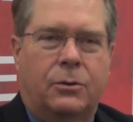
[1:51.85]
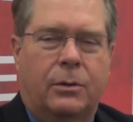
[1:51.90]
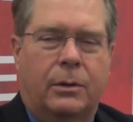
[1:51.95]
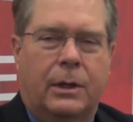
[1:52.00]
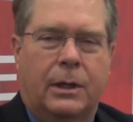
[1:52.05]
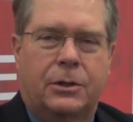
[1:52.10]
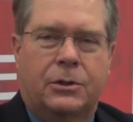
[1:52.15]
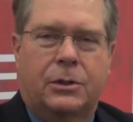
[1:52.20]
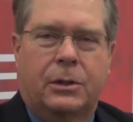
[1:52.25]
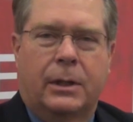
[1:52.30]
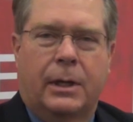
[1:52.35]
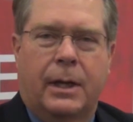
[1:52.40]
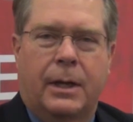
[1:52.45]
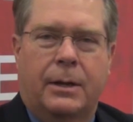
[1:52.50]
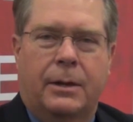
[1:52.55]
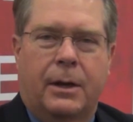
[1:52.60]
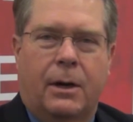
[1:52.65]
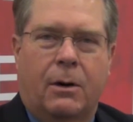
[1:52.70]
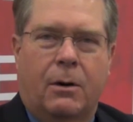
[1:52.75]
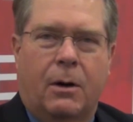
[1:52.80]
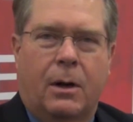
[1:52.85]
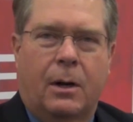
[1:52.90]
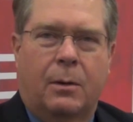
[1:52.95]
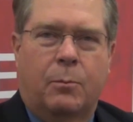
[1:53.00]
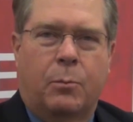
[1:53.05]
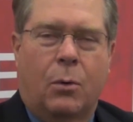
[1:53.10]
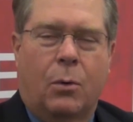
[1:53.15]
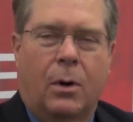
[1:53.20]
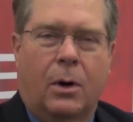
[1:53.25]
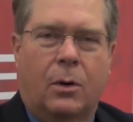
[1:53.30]
Traditionally, they're
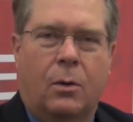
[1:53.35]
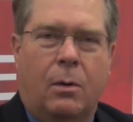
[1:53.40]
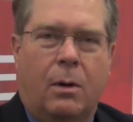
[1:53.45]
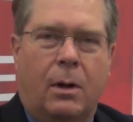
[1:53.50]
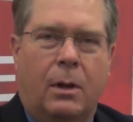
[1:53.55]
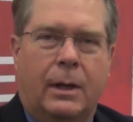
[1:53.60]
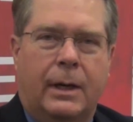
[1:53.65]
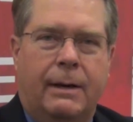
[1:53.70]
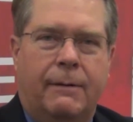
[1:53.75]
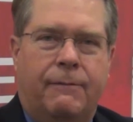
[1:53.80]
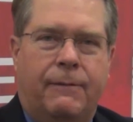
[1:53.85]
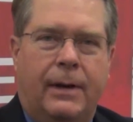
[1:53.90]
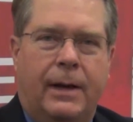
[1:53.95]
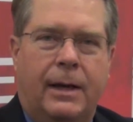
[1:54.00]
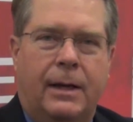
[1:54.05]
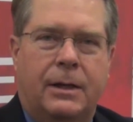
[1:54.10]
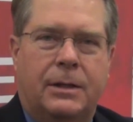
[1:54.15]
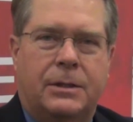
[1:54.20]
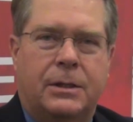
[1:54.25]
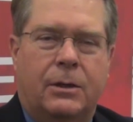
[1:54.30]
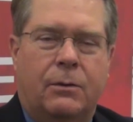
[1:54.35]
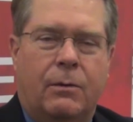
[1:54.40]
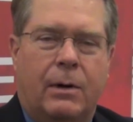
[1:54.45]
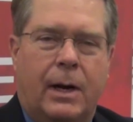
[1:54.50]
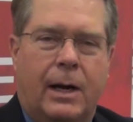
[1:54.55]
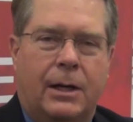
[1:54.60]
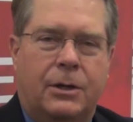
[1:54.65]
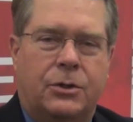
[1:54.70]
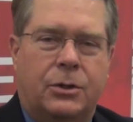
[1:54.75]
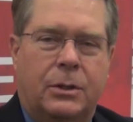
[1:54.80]
on poor quality feeds and
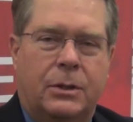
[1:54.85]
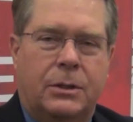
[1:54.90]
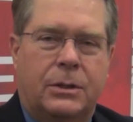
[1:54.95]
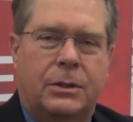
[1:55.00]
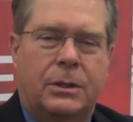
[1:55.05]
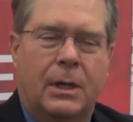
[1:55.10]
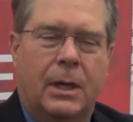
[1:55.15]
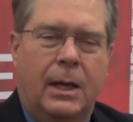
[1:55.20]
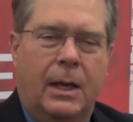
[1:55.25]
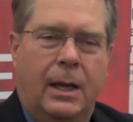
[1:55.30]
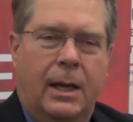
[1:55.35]
rations,